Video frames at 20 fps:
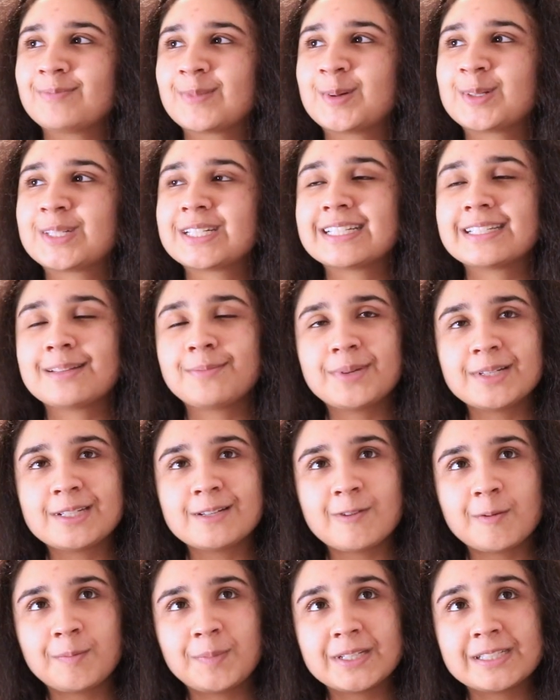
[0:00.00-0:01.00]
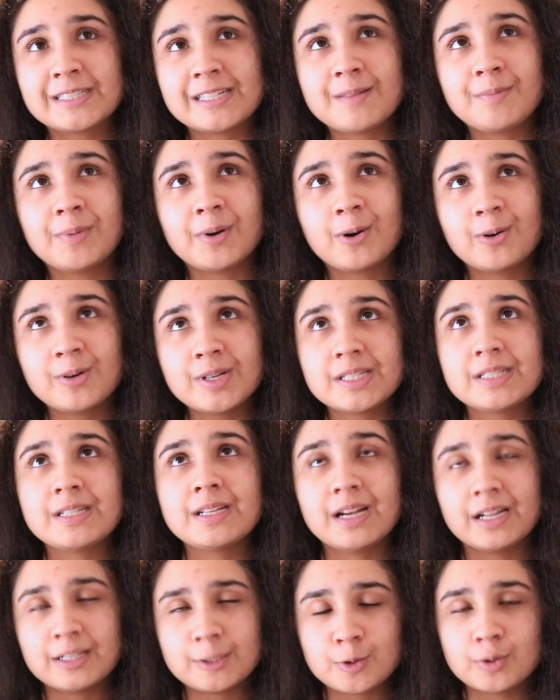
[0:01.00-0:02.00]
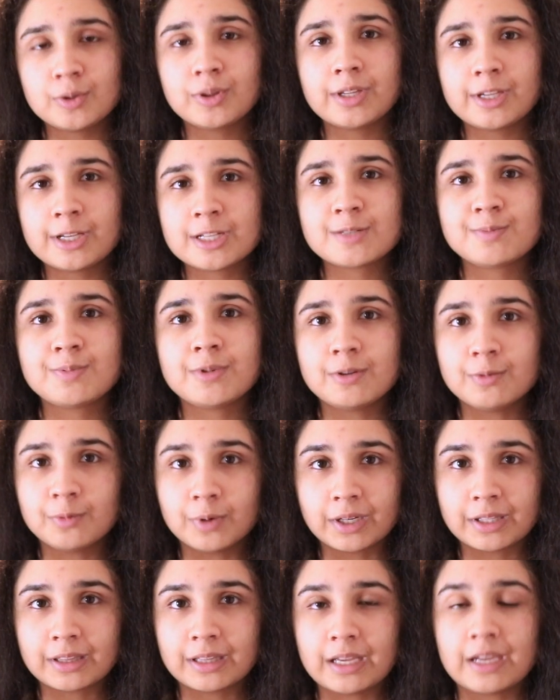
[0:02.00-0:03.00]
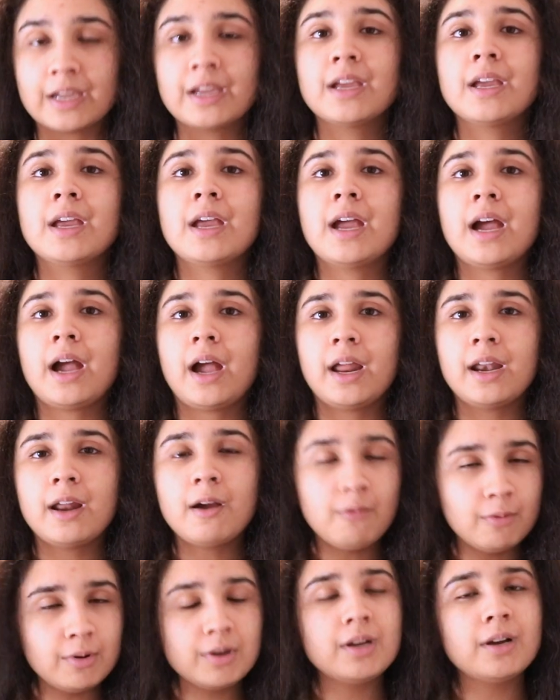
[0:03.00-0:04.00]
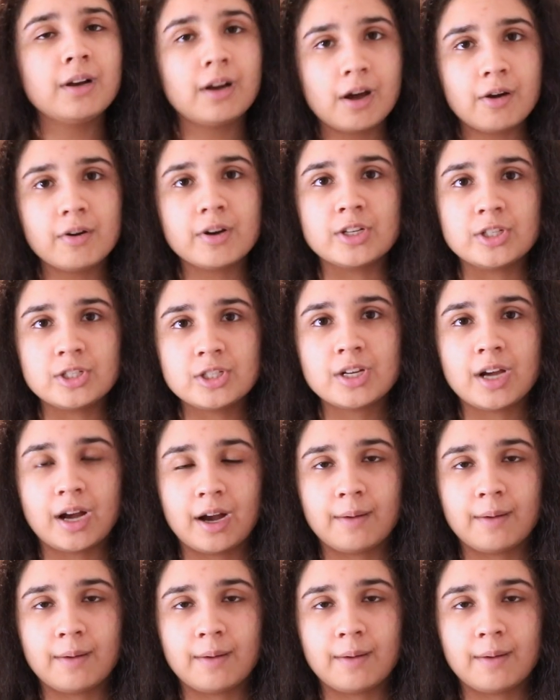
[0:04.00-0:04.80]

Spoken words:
which is a bit of a pity, but honestly I do think it's been worth it. And I would encourage